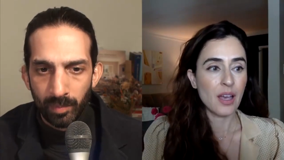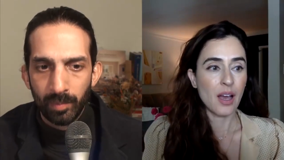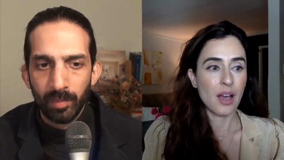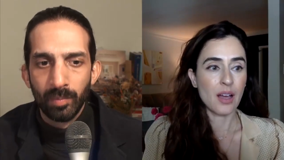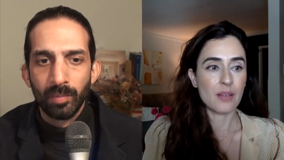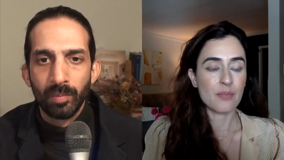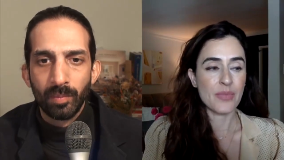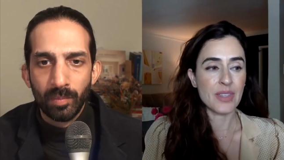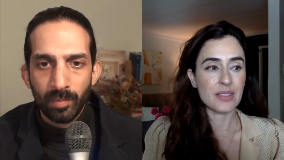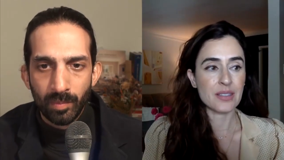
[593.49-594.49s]
Speaker 1: um,
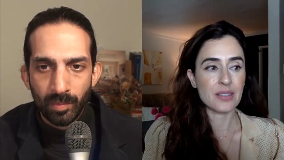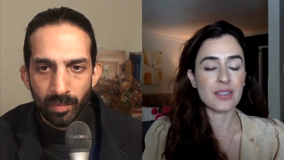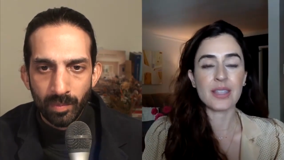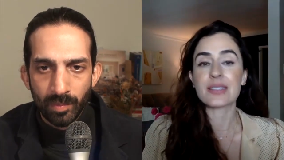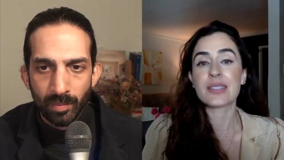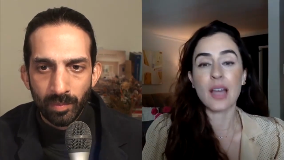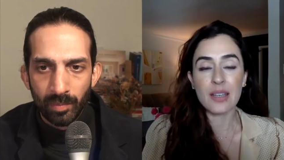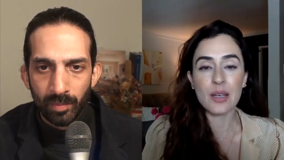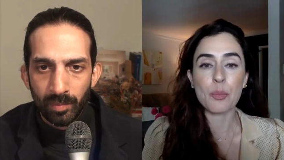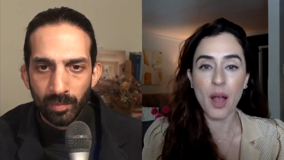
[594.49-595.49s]
that's that's done in
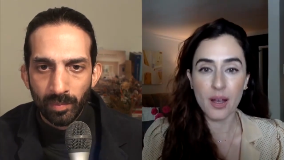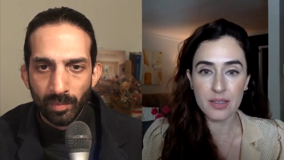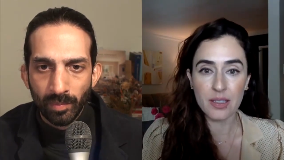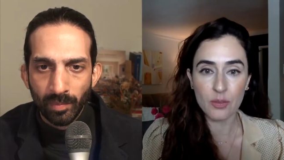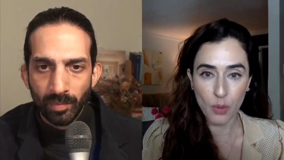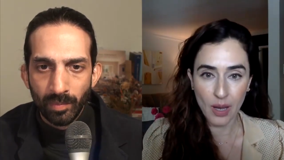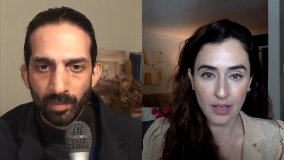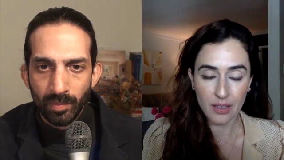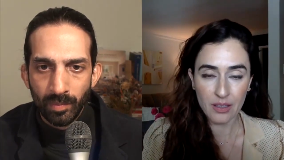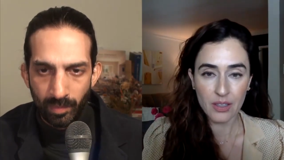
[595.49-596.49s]
a positive way.
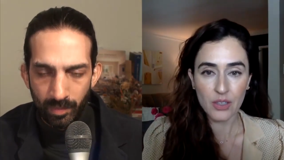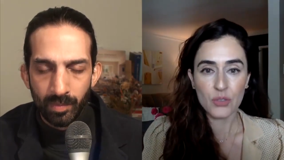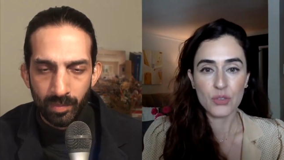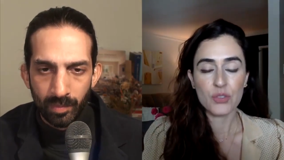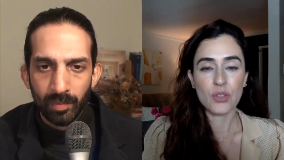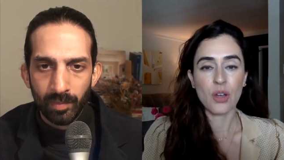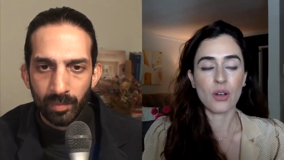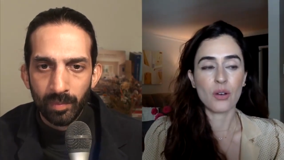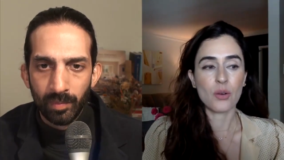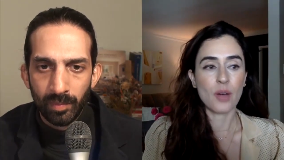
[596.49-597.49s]

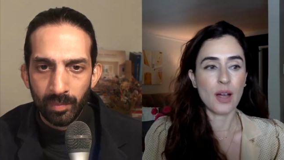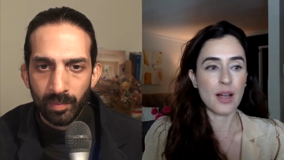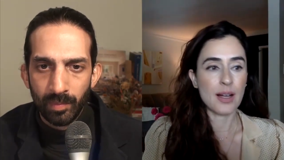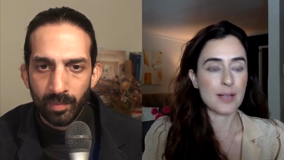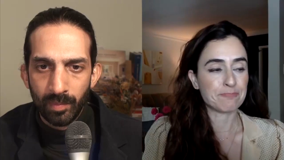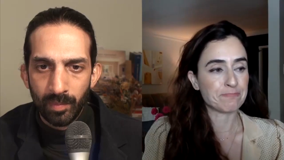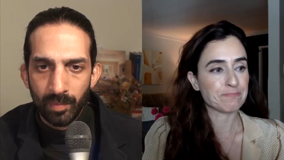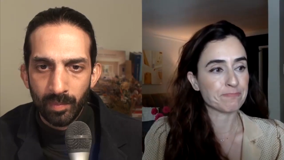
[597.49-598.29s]
So um,